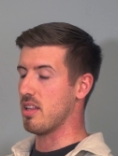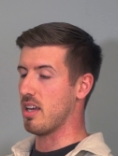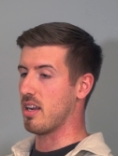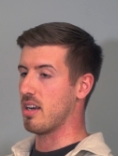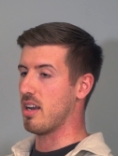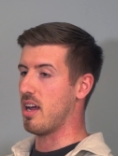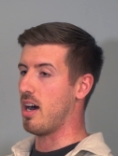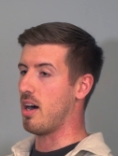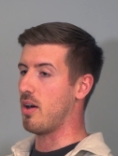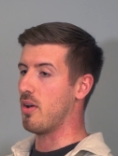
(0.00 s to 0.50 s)

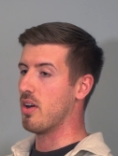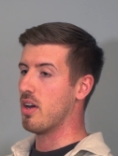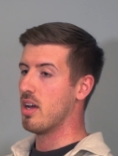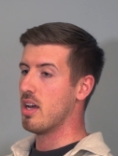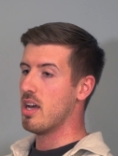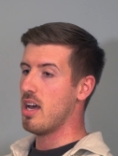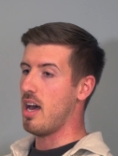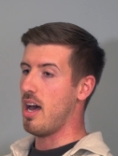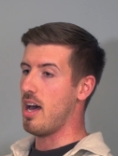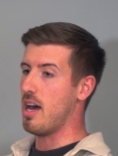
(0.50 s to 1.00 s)
thing now.
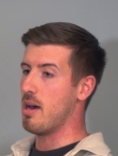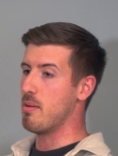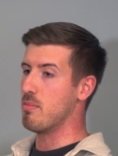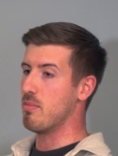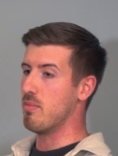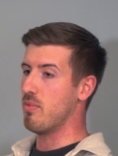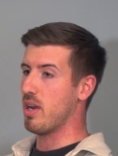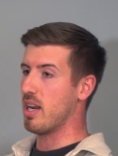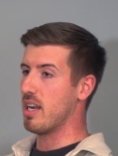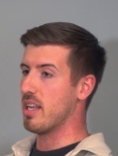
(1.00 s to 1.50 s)

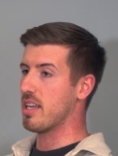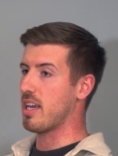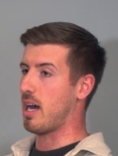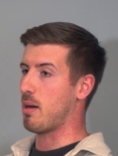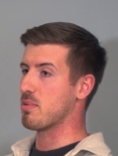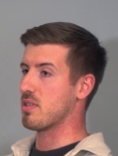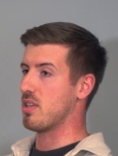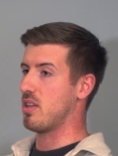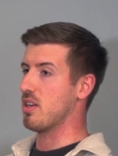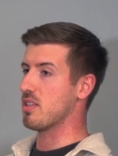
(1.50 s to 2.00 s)
Really
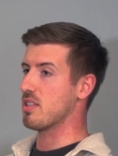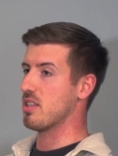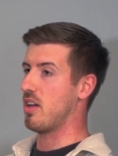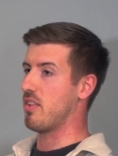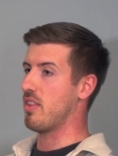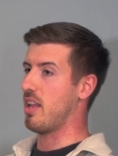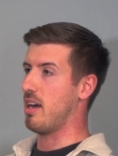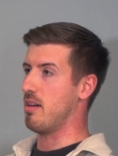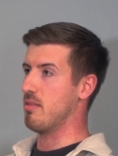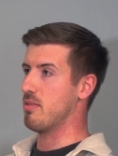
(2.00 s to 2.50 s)
capitalising
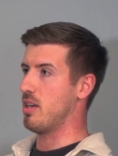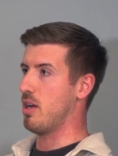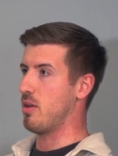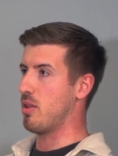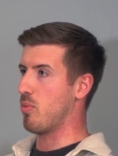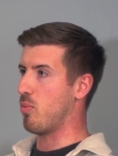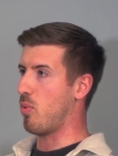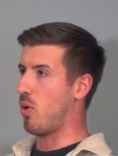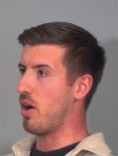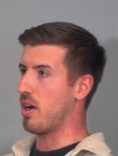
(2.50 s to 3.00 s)
on that,
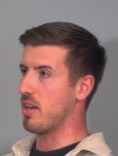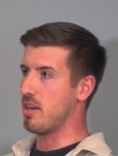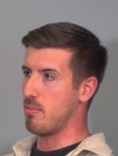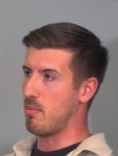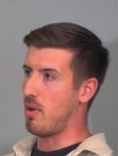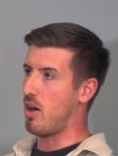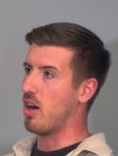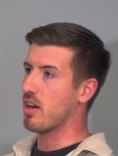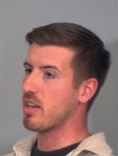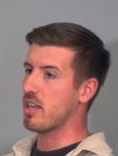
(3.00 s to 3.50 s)
the wider
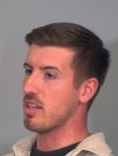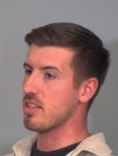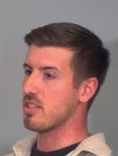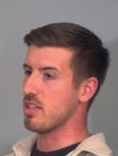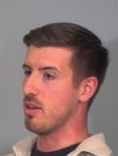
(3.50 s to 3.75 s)
market.